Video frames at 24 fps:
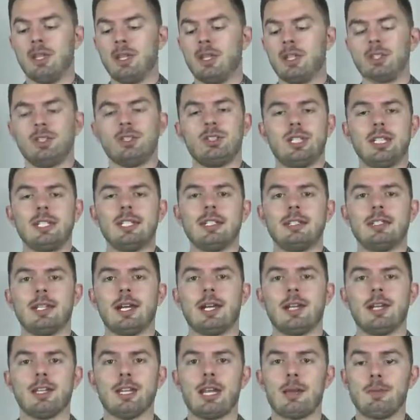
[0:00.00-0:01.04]
Just taking
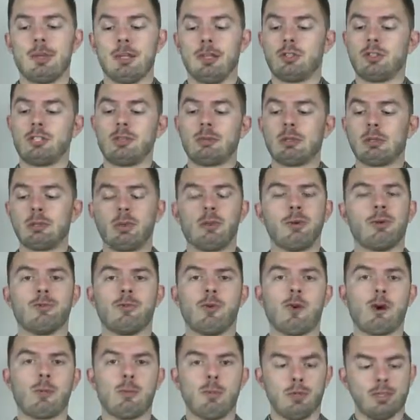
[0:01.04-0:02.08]
care of them, and some are more
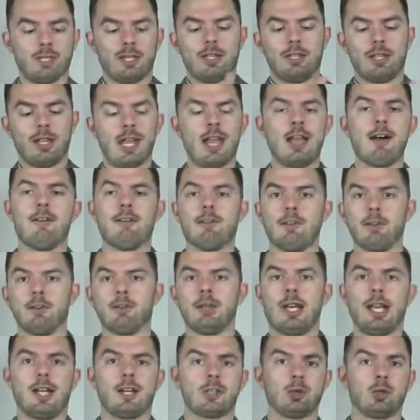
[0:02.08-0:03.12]
formal. They'll have
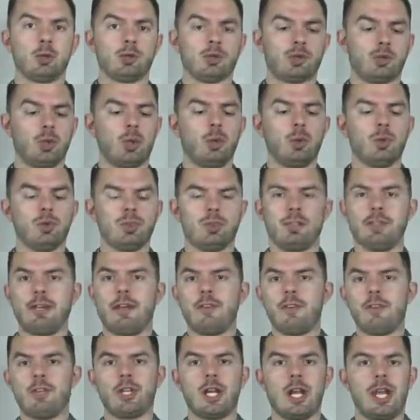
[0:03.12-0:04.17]
actual soles. They'll
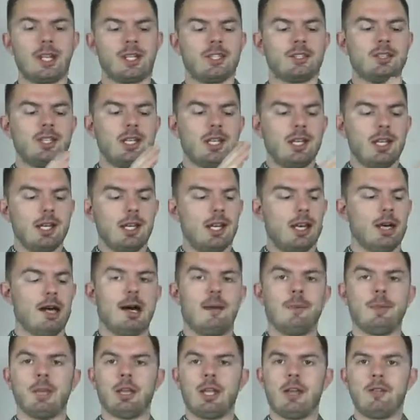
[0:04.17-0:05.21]
have shanks.
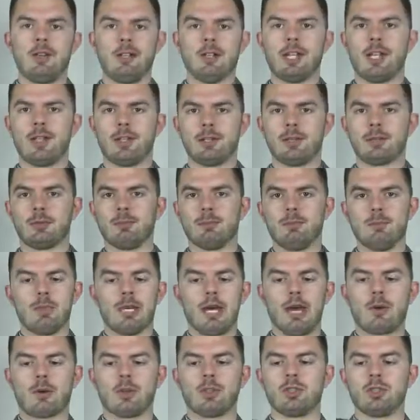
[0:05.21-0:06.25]
They'll have a leather
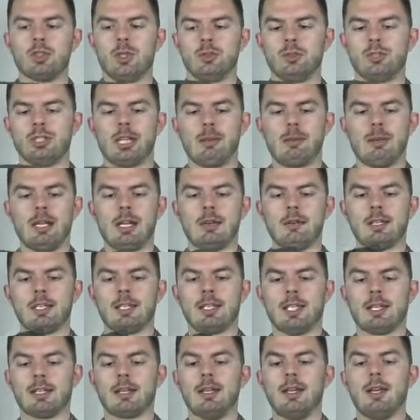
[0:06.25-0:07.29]
outer sole to them and
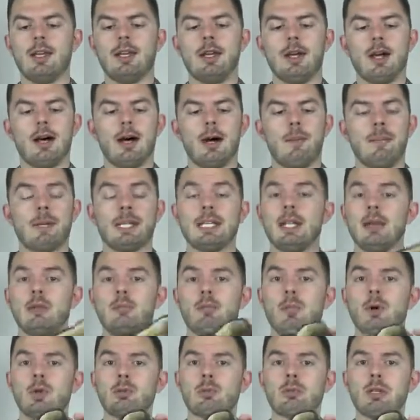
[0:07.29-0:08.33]
everything. Again,
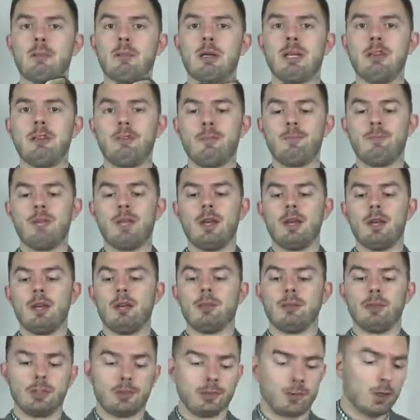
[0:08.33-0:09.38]
most primitive.
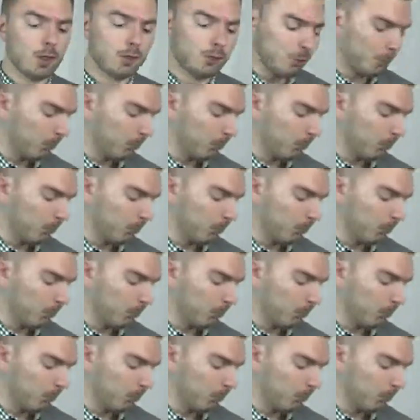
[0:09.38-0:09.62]
As far as for